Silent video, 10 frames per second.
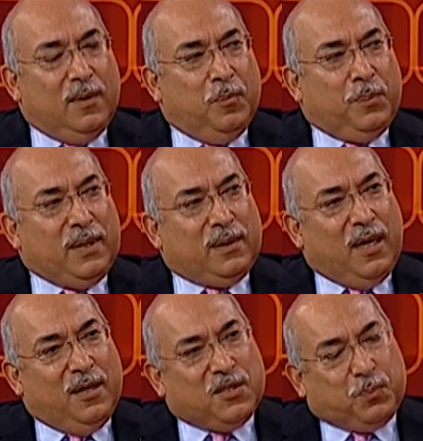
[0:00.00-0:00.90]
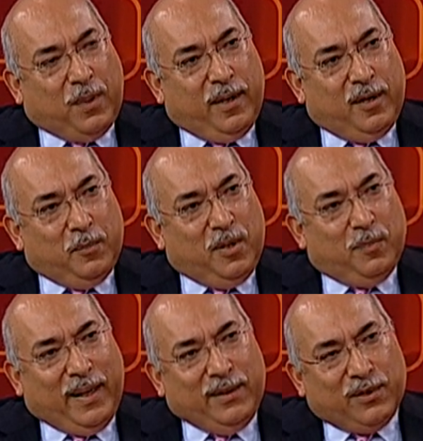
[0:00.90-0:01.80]
but they inspire me
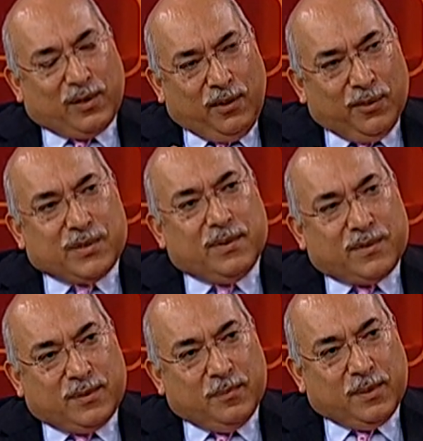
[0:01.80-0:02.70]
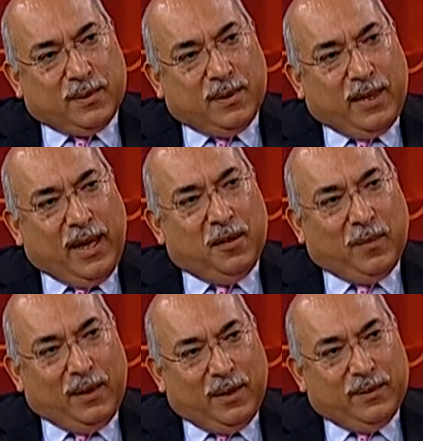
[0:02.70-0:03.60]
by their closeness to me and in
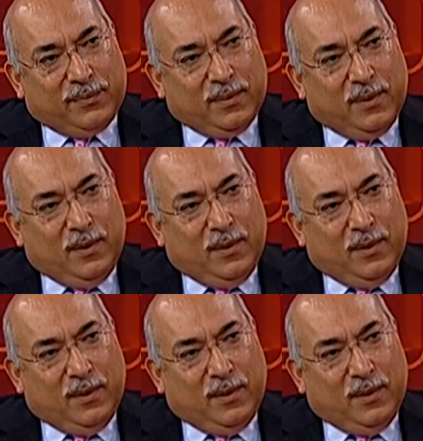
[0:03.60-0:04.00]
my life.